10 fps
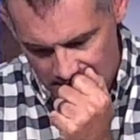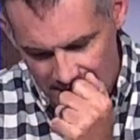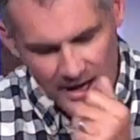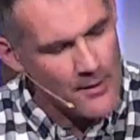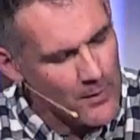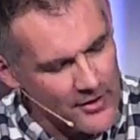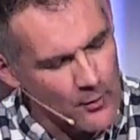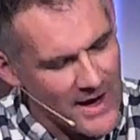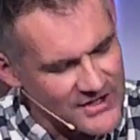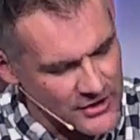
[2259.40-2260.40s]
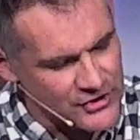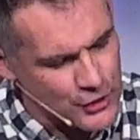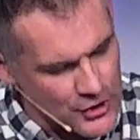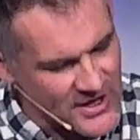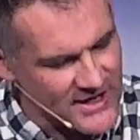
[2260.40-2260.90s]
And one of the ways, like a
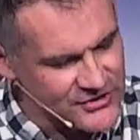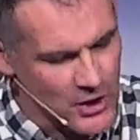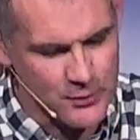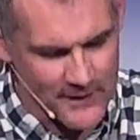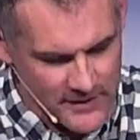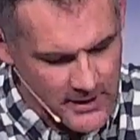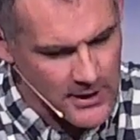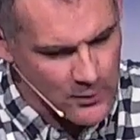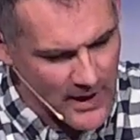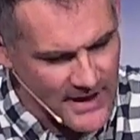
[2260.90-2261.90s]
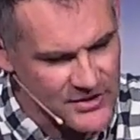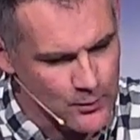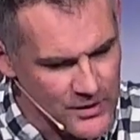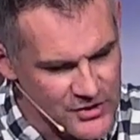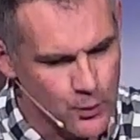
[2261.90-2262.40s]
church our size, one of the key ways in
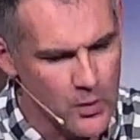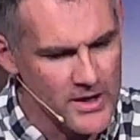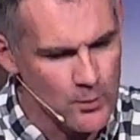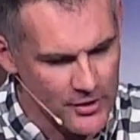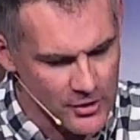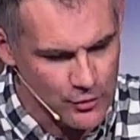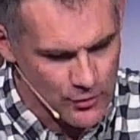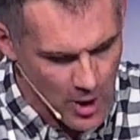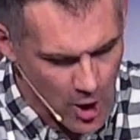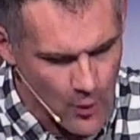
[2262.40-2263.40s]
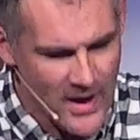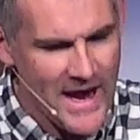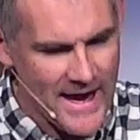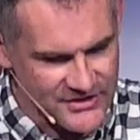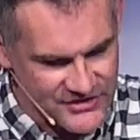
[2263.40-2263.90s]
which we want to grow
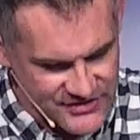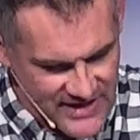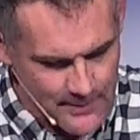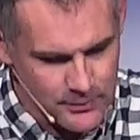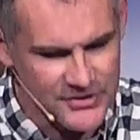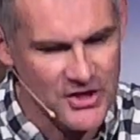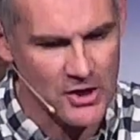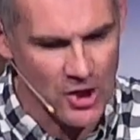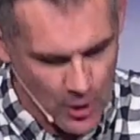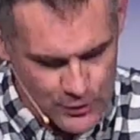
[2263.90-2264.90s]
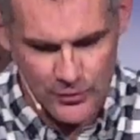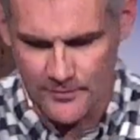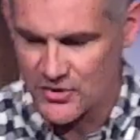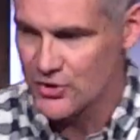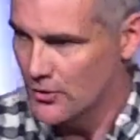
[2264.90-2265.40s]
and establish a culture of
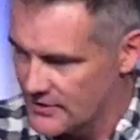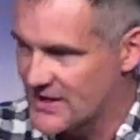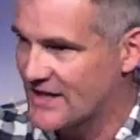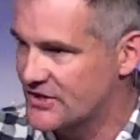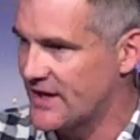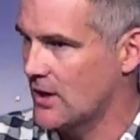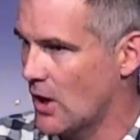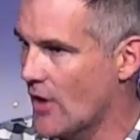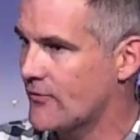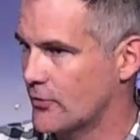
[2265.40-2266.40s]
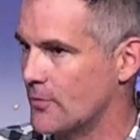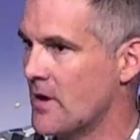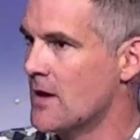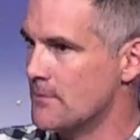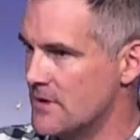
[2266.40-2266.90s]
maturity is actually in our life group
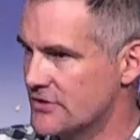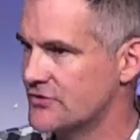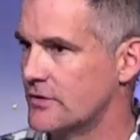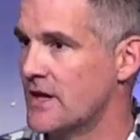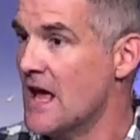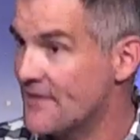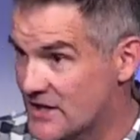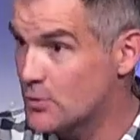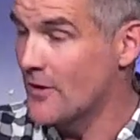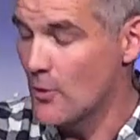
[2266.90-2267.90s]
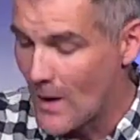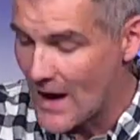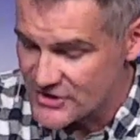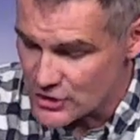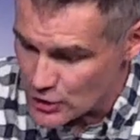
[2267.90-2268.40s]
ministry. That's one of the
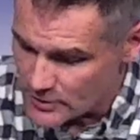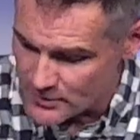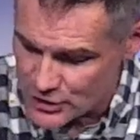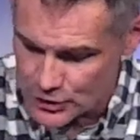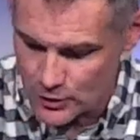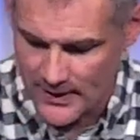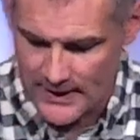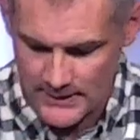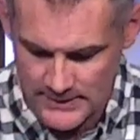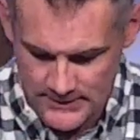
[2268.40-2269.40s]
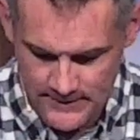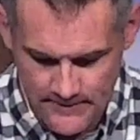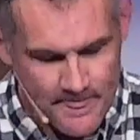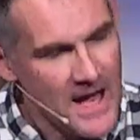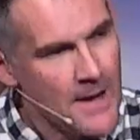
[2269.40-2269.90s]
ways that you can mature.
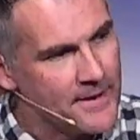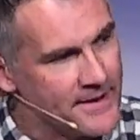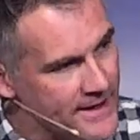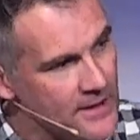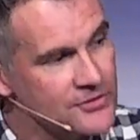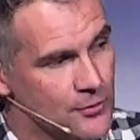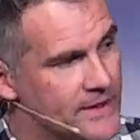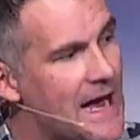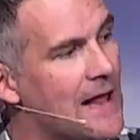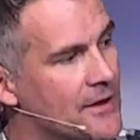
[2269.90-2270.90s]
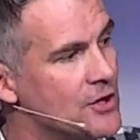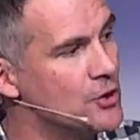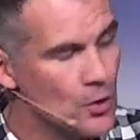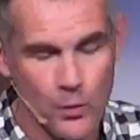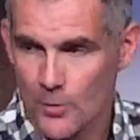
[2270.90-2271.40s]
But here's a reality.
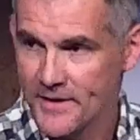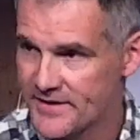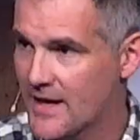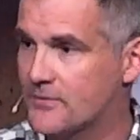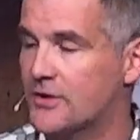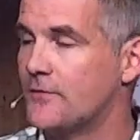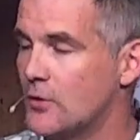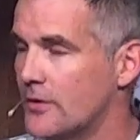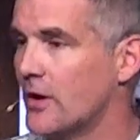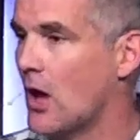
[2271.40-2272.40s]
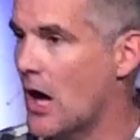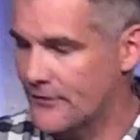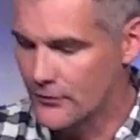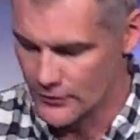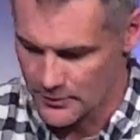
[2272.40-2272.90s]
You will be tempted if you're in a life
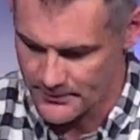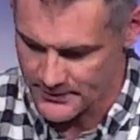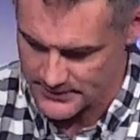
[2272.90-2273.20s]
group.